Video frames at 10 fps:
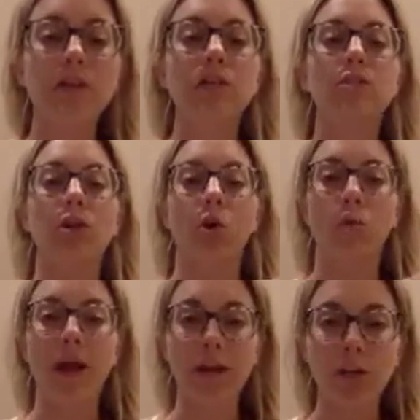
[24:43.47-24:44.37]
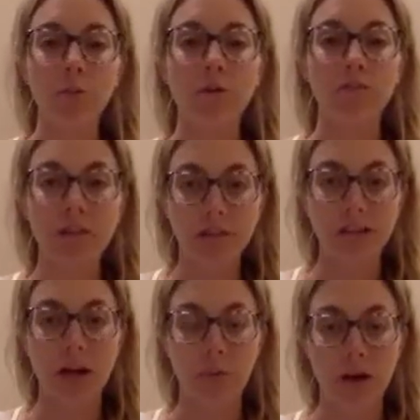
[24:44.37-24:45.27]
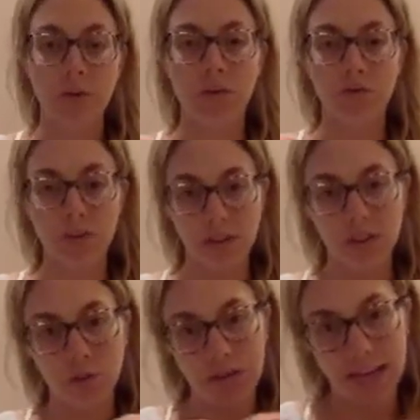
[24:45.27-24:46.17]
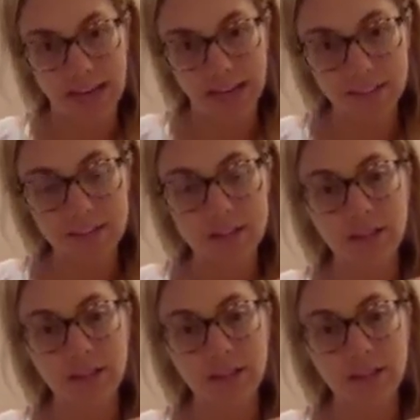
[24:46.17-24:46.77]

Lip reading: So when you are feeling that way, when you feel like you can't